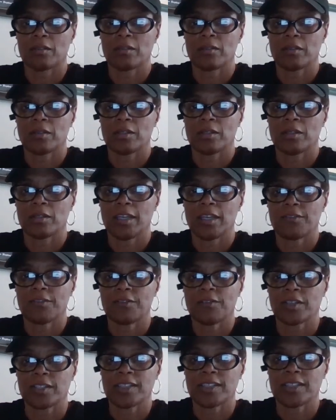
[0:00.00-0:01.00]
link for
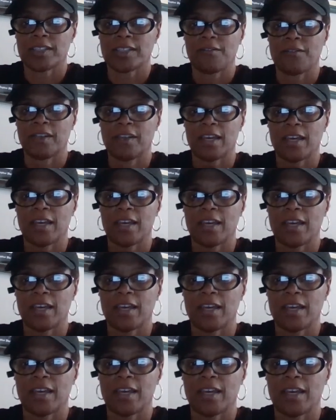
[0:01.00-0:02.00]
the 7-day meal
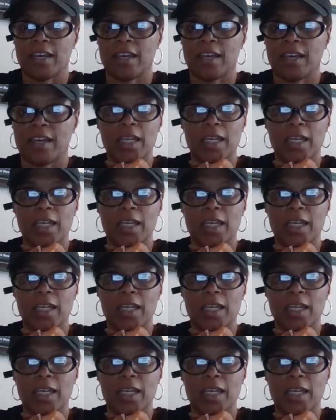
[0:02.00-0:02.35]
plan,